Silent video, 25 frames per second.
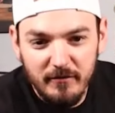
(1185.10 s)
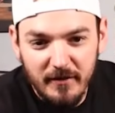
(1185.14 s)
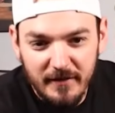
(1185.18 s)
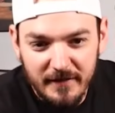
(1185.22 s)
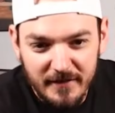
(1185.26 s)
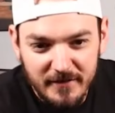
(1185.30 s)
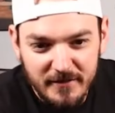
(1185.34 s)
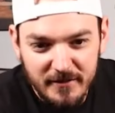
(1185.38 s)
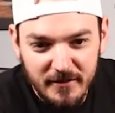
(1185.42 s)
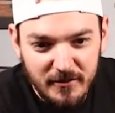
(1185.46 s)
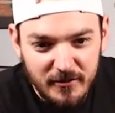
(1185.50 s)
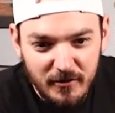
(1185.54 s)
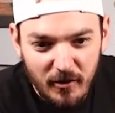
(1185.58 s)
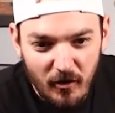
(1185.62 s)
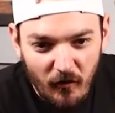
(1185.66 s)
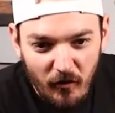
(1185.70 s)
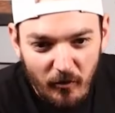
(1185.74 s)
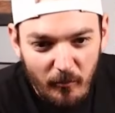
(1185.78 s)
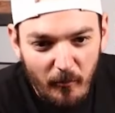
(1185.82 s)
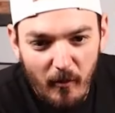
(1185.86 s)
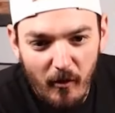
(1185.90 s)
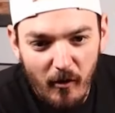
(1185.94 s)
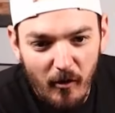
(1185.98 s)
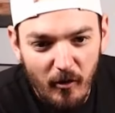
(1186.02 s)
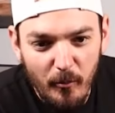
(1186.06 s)
Like there's a Darth
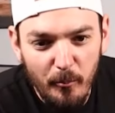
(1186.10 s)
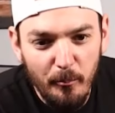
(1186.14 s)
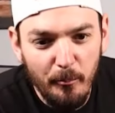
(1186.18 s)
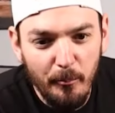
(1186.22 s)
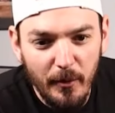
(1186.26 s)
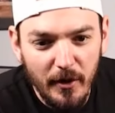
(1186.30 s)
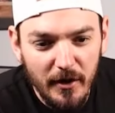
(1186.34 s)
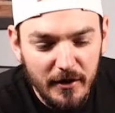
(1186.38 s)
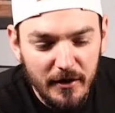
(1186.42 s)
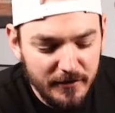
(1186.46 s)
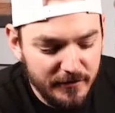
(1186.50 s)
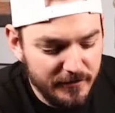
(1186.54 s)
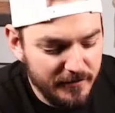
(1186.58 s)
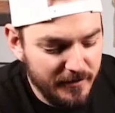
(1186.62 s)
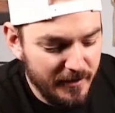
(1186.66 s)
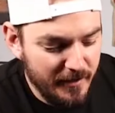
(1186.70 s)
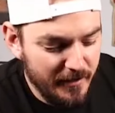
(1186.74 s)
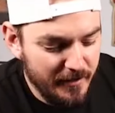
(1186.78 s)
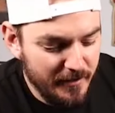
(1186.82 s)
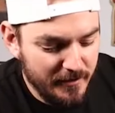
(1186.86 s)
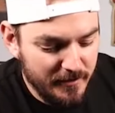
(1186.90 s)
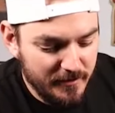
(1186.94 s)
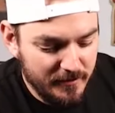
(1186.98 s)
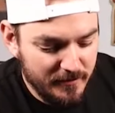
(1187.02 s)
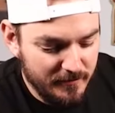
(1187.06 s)
Maul bust
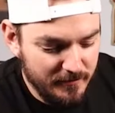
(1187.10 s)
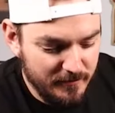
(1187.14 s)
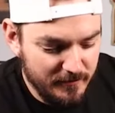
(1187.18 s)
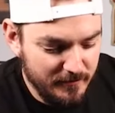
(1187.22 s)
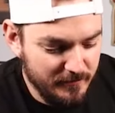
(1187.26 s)
here.